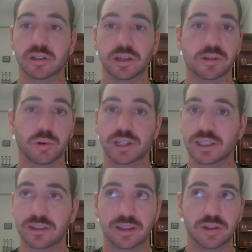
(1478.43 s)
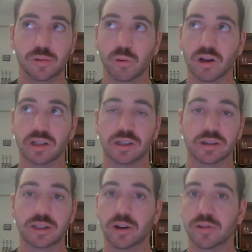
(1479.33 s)
He's going to continue to work.
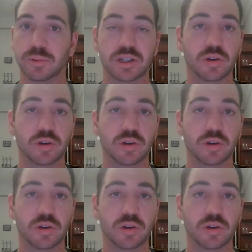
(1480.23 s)
There's been